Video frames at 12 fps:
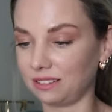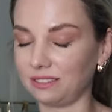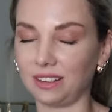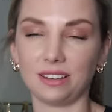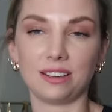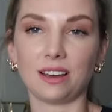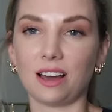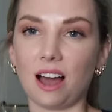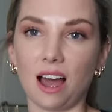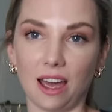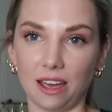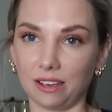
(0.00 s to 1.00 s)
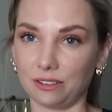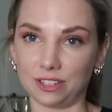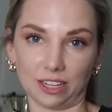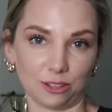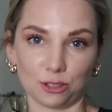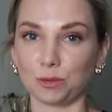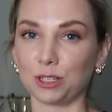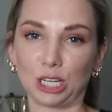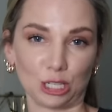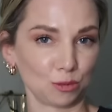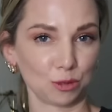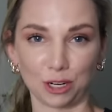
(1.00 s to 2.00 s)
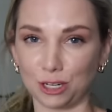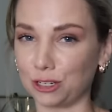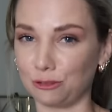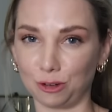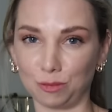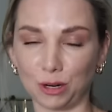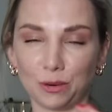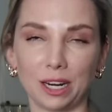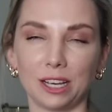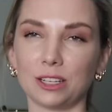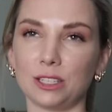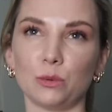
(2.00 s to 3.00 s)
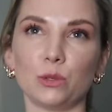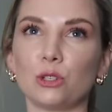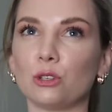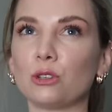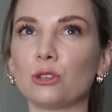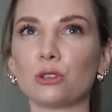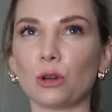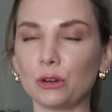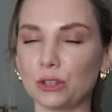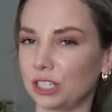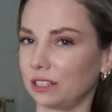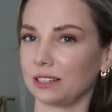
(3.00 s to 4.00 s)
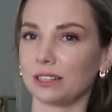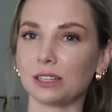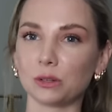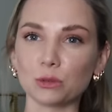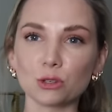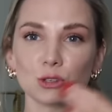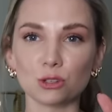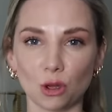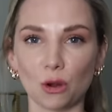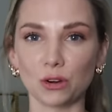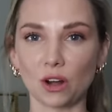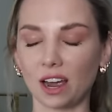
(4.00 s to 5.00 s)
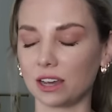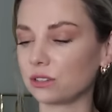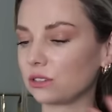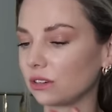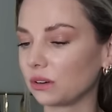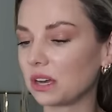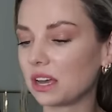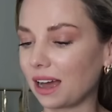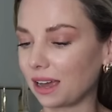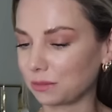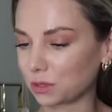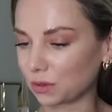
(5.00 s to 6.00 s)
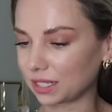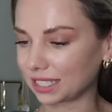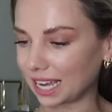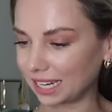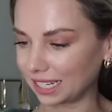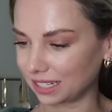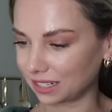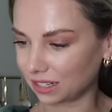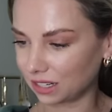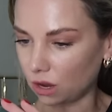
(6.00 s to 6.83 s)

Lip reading: Like, I have taken so much inspiration from her wedding because it was just so chill and it was so nice. So I'm so excited.